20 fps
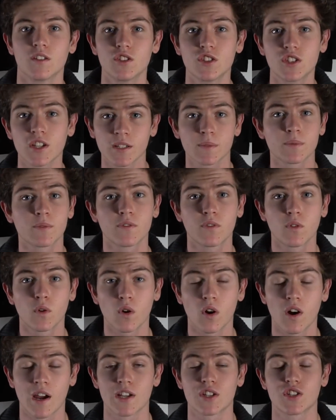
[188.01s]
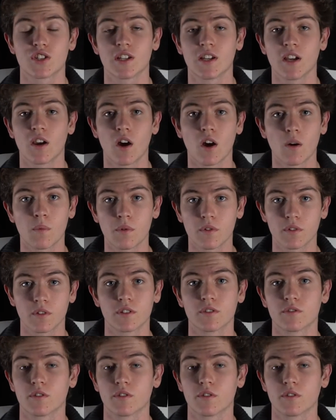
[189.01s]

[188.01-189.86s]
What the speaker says: Just before I actually hop on the